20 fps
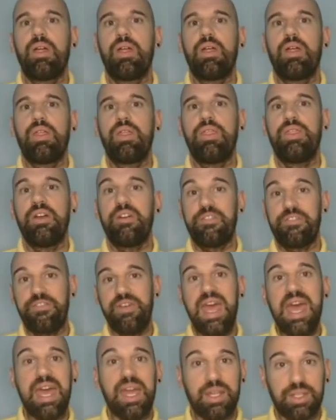the
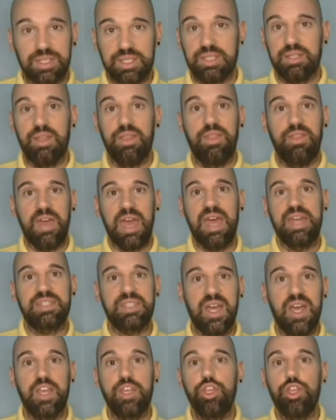fact that
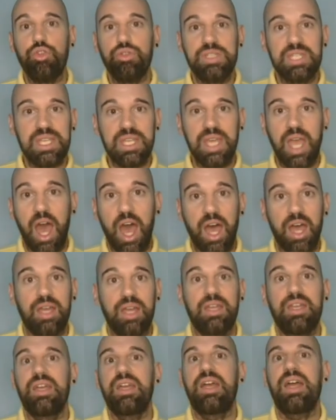Ayutthaya
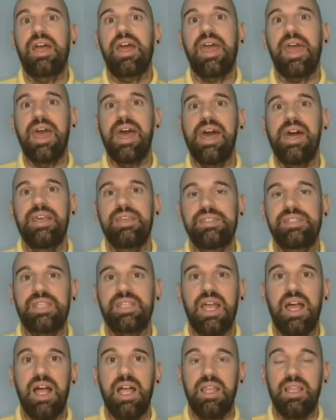has
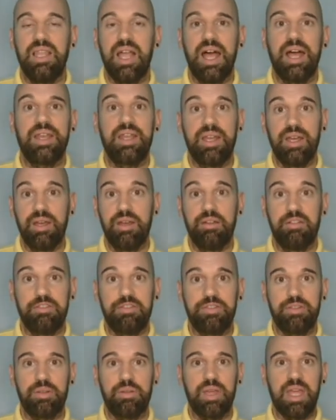a lot of
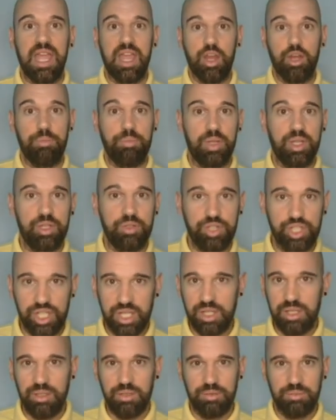air pollution?